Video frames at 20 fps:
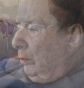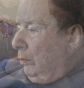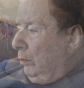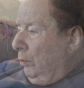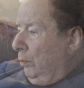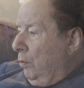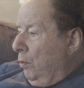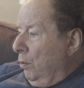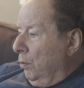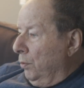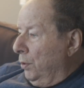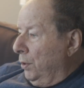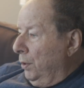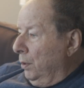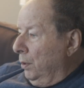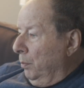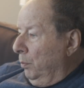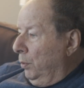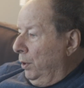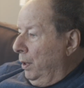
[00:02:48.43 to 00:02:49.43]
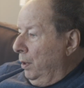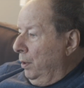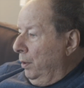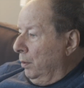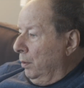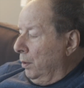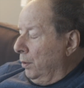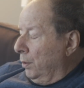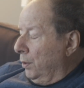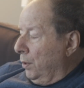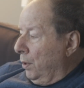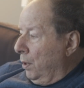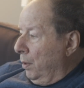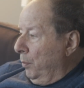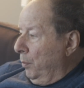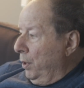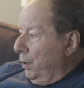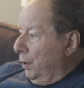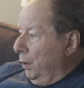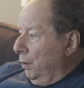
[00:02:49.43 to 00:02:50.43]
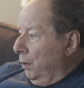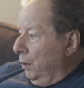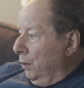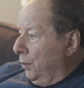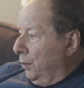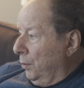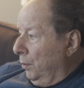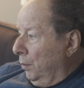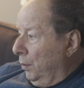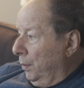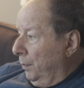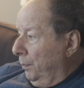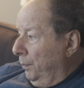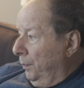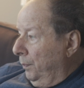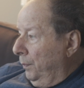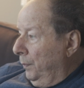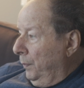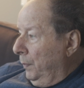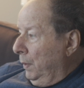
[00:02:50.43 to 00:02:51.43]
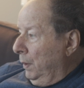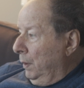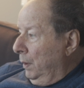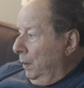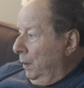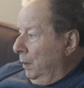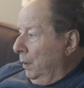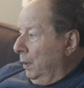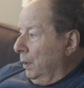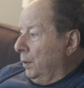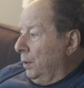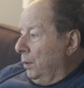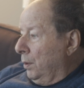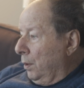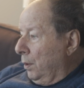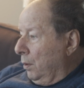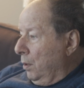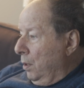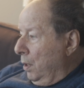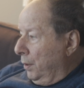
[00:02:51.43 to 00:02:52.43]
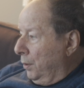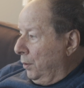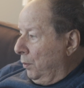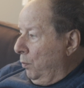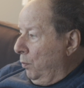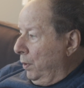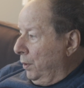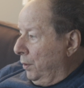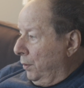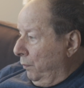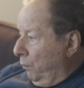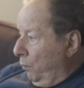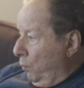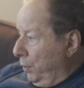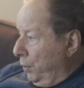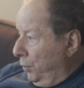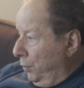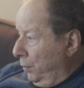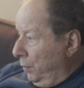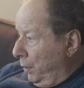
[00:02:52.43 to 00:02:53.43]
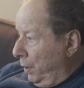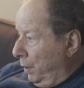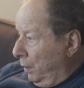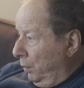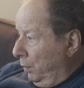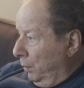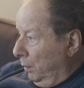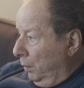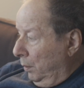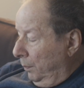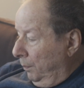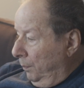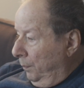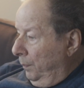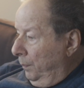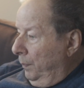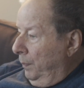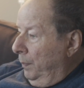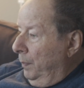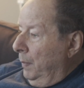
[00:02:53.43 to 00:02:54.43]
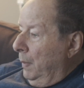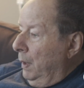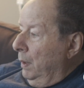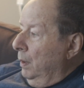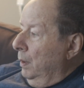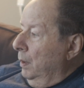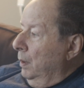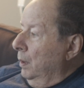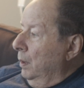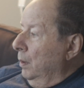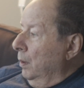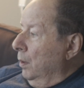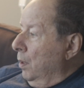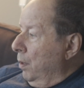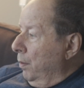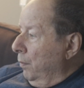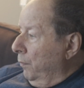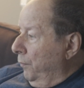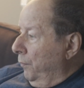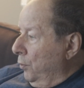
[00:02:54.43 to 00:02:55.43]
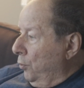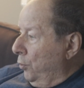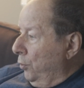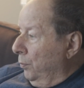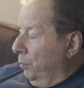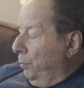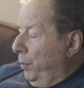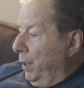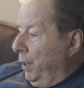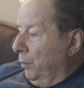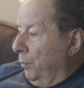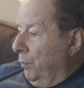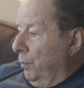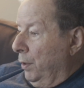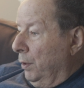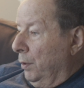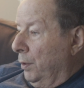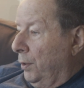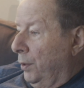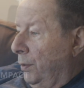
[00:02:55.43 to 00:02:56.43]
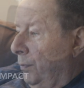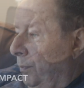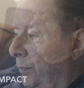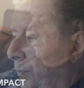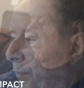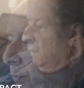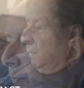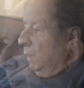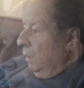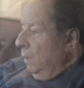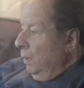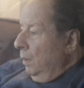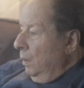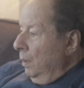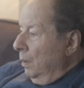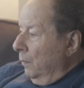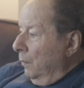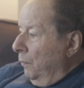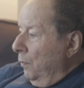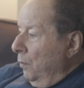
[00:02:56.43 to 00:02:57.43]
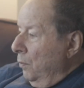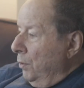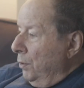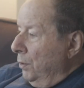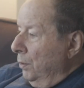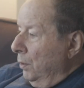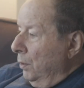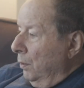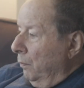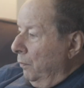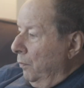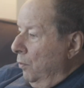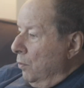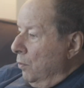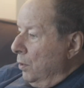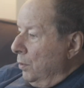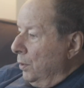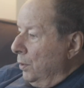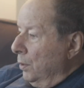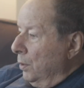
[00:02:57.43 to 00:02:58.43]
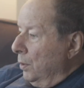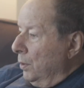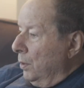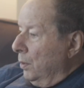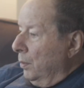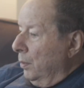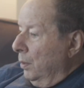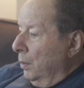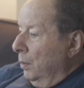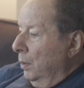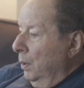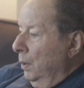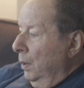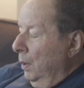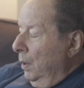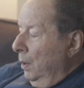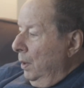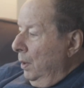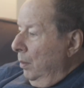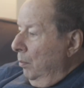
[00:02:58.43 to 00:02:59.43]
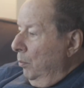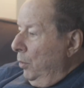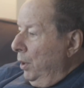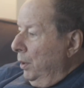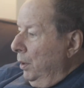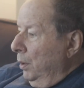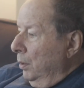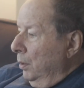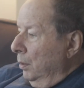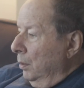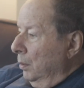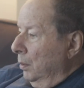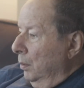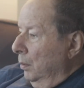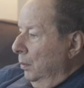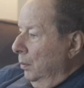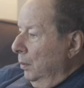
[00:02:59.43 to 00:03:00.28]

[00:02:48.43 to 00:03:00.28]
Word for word: to glucose in the blood and will start making insulin. That's as a consequence of what's in that little artificial pancreas. The first thing, of course, is making the